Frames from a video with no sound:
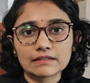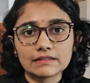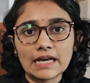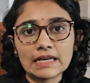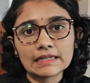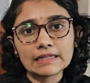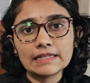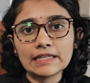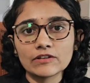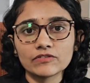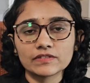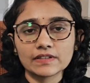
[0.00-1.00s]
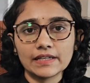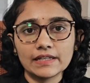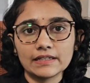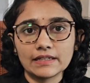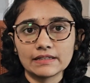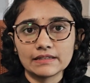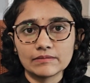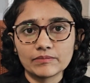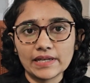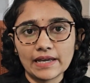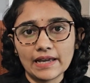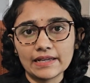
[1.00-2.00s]
Darkening of skin
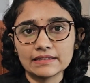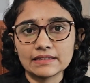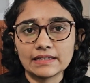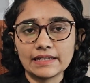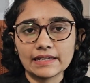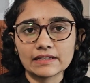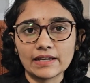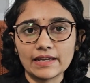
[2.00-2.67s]
behind the neck